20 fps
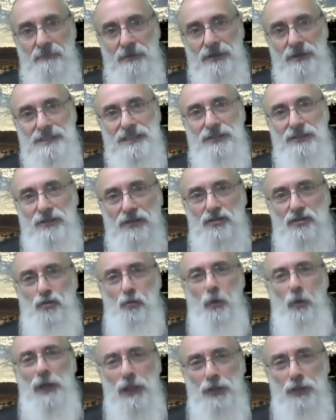because he took
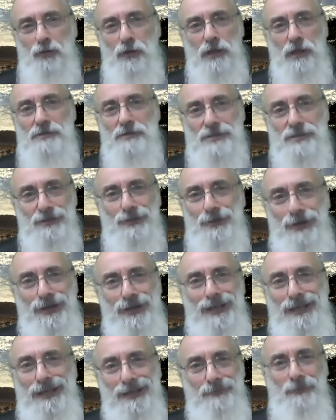twenty-two years
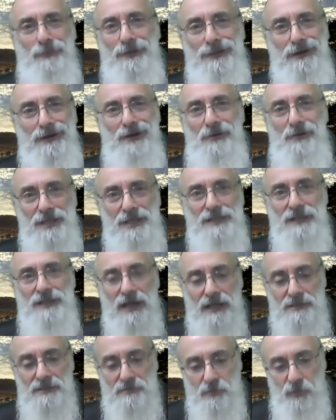learning it with Nachum Ish
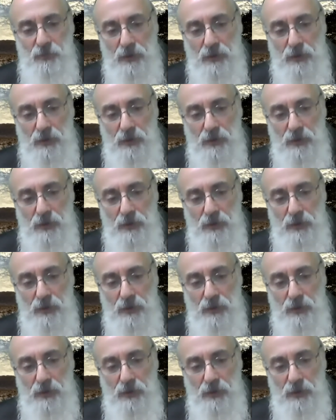Gamzu.